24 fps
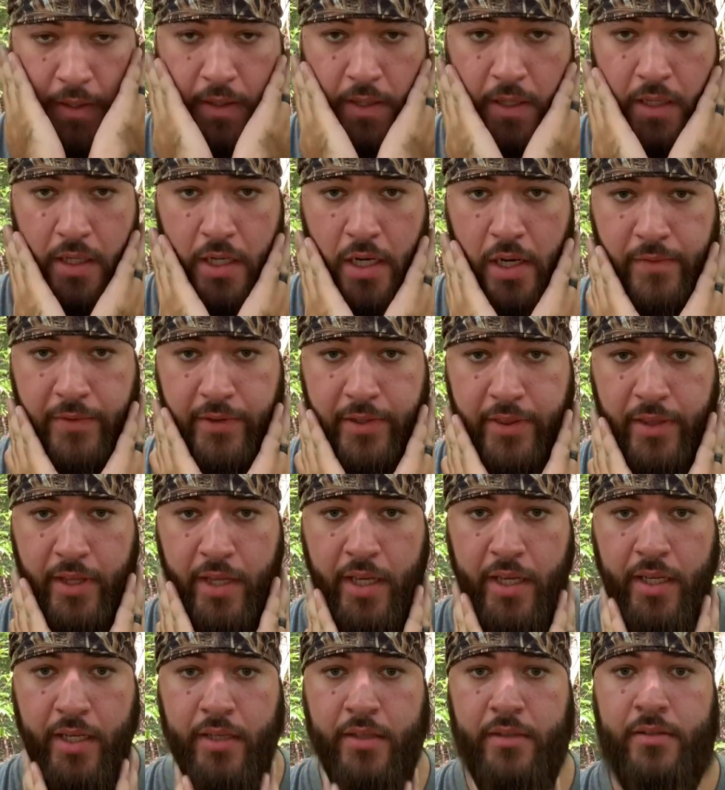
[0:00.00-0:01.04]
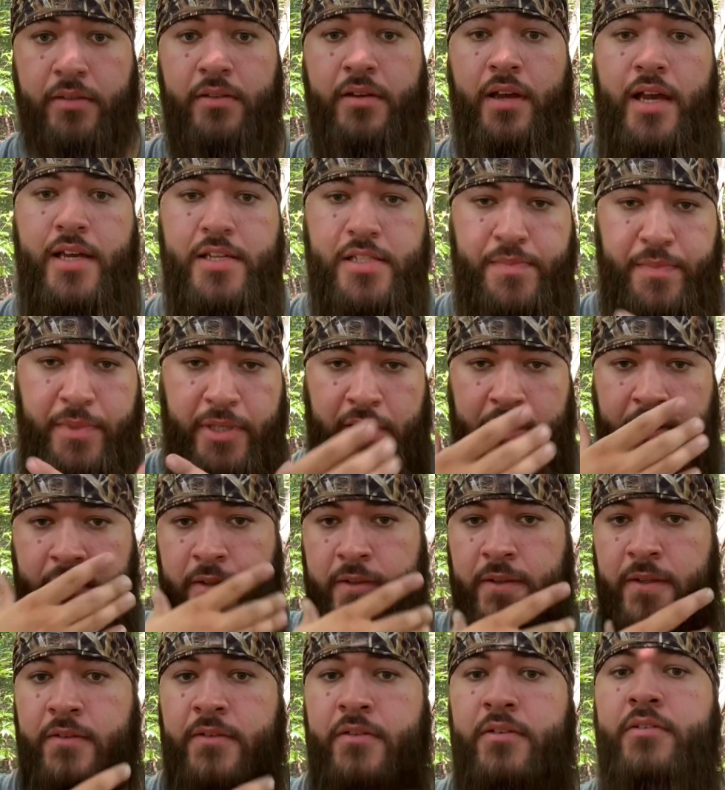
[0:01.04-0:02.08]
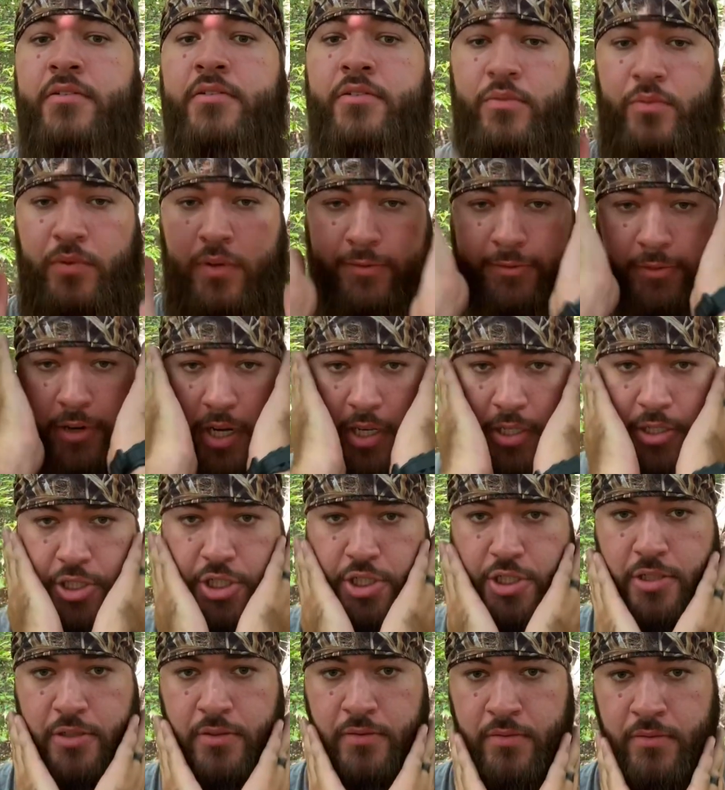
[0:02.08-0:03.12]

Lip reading: and everything has been refreshed.